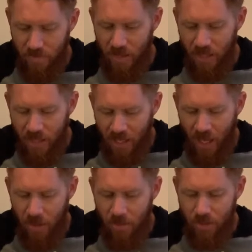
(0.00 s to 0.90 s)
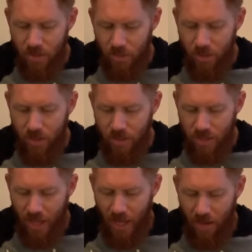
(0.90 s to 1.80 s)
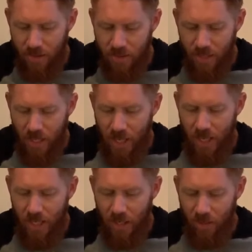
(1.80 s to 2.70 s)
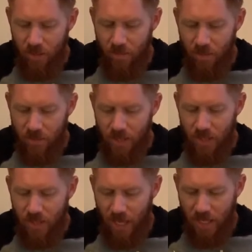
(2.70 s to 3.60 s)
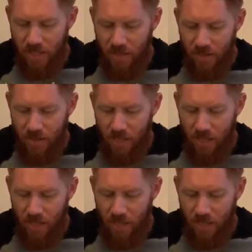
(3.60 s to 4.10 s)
and he came and drew near to the house. He heard the music and dancing.